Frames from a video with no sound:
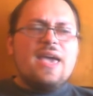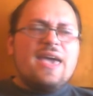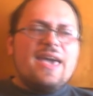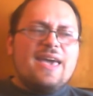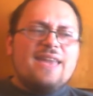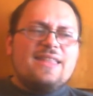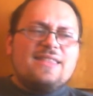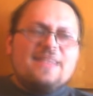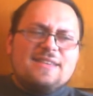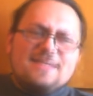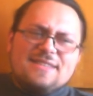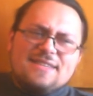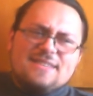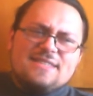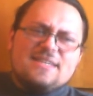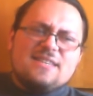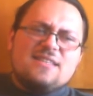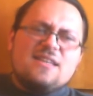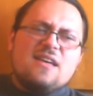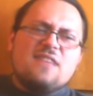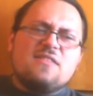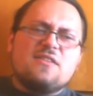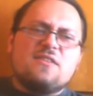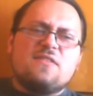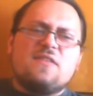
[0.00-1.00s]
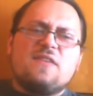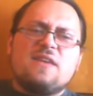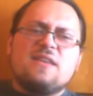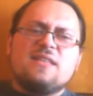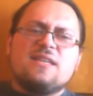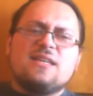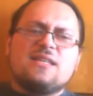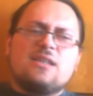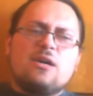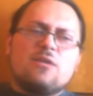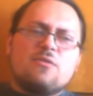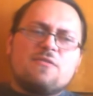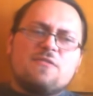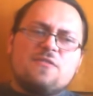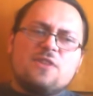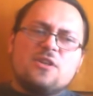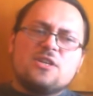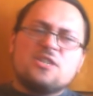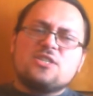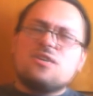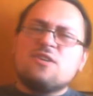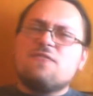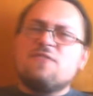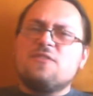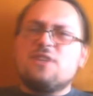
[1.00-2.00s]
And this is another thing that our
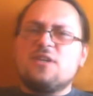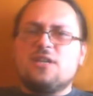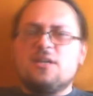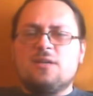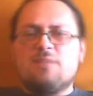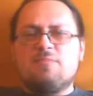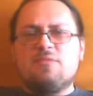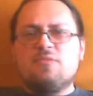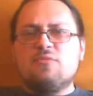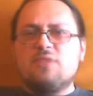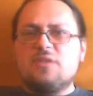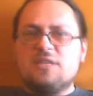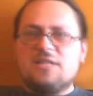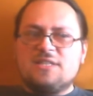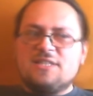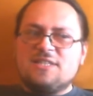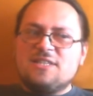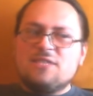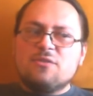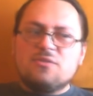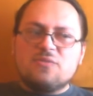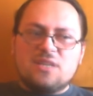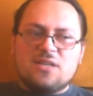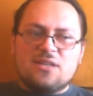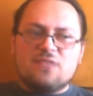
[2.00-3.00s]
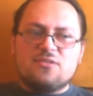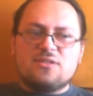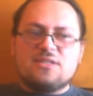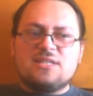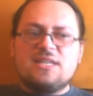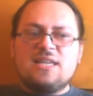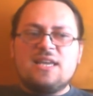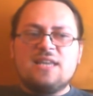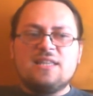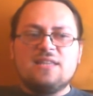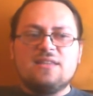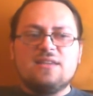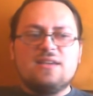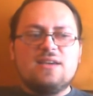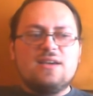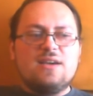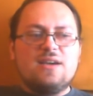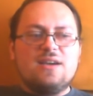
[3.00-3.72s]
philosophical opponents don't understand.